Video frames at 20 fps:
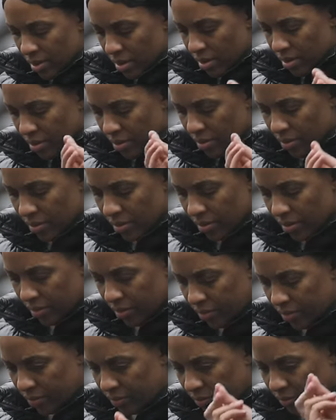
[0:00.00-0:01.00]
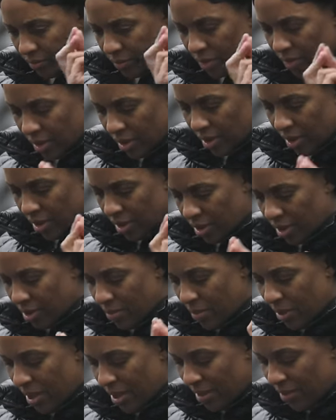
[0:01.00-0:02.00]
My sister, this only
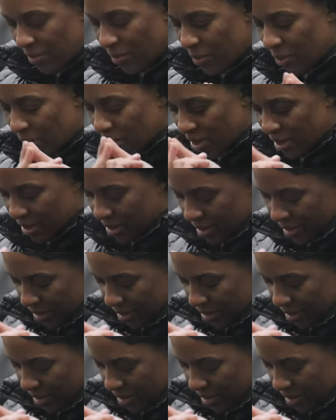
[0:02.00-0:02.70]
comes to those who are